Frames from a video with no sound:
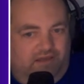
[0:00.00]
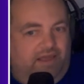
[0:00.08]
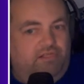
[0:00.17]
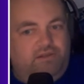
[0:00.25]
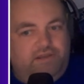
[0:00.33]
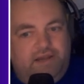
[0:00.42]

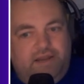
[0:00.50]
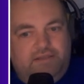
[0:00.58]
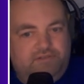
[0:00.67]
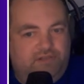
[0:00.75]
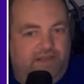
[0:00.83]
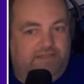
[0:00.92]
I look at it
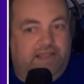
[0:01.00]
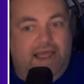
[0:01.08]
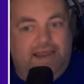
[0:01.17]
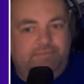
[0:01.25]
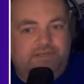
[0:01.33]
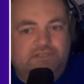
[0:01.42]
as like
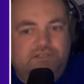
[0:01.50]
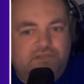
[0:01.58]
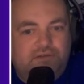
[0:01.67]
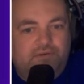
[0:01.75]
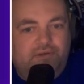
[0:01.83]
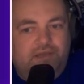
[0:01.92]

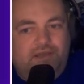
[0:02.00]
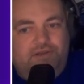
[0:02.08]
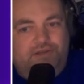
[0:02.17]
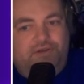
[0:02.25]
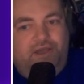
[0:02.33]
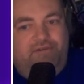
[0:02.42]
diamonds.
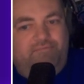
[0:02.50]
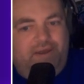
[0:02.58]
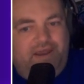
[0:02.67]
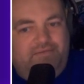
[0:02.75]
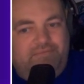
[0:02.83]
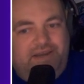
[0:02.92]
You have
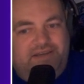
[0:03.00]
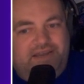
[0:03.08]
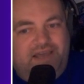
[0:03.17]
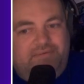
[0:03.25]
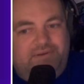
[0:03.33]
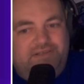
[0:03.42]
man-made
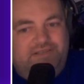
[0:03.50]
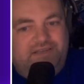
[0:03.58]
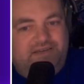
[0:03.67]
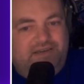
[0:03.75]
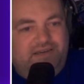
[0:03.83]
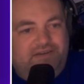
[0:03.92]
diamonds
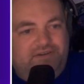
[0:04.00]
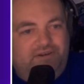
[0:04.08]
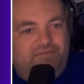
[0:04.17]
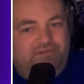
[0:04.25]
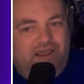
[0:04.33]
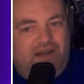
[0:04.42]
and then you
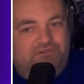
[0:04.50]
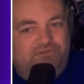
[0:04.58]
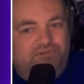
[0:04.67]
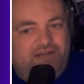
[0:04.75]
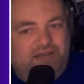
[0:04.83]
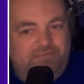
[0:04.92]
have
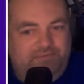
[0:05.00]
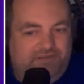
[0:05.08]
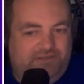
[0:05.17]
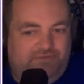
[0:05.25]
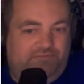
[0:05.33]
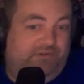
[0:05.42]
natural
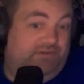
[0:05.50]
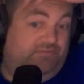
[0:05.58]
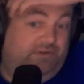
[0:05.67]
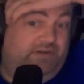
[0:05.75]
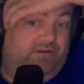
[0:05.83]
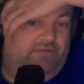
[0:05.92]
diamonds, which
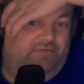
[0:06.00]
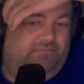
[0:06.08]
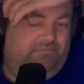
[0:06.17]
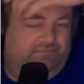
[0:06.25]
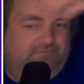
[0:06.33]
we don't,